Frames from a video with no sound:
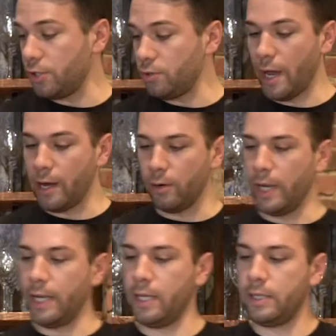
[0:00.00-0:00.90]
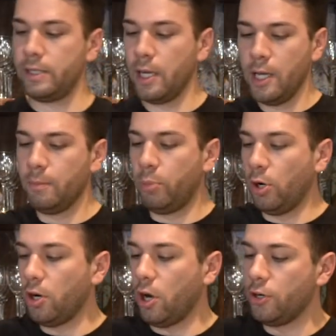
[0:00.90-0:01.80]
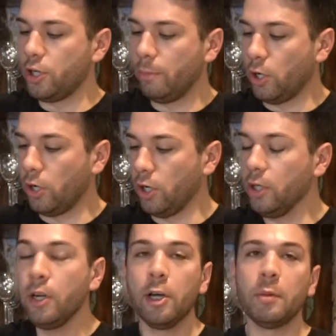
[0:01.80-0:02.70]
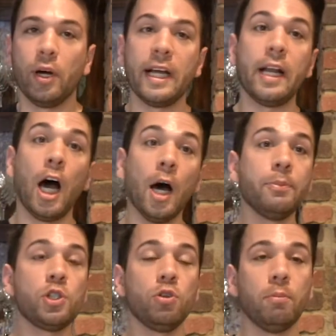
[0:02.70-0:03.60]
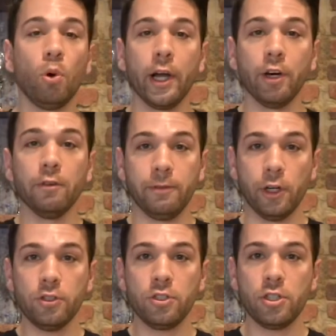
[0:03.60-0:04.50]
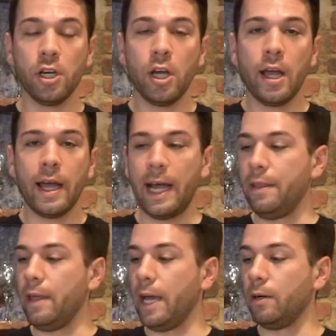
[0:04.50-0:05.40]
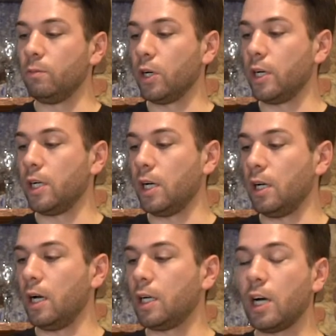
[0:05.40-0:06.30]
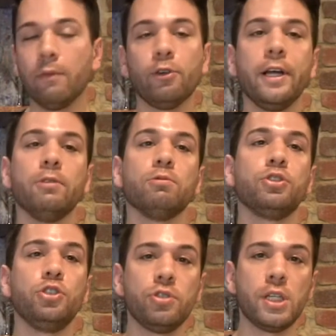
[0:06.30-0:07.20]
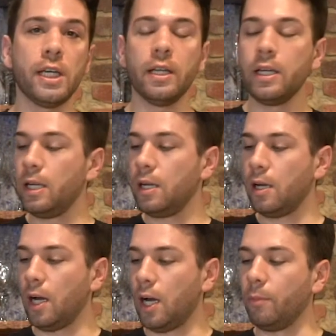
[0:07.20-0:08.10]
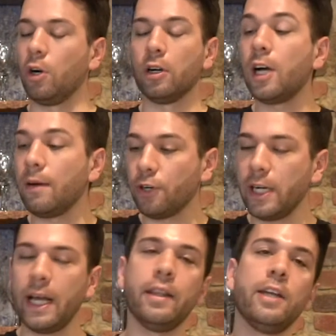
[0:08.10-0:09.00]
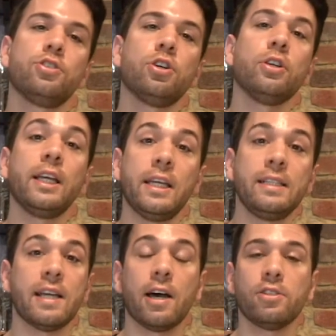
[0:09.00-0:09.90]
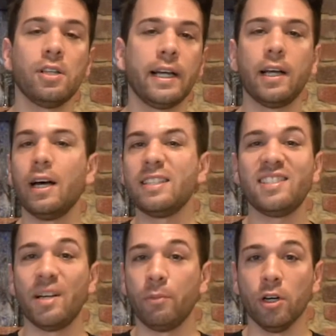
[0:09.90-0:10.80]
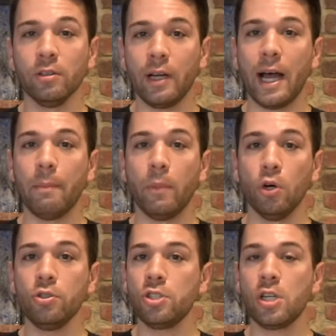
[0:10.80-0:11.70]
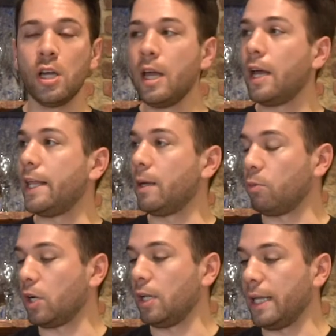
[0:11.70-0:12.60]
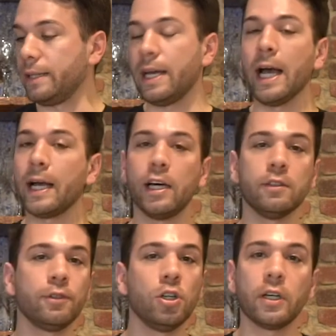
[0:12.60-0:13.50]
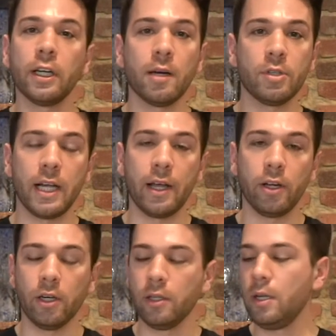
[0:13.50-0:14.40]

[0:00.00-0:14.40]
do now is put it on your burner, bring it up to a boil first, and then we're gonna cover it, reduce it, or cover it and then turn the heat down to like a simmer at most. And then we're gonna let that kind of cook and come together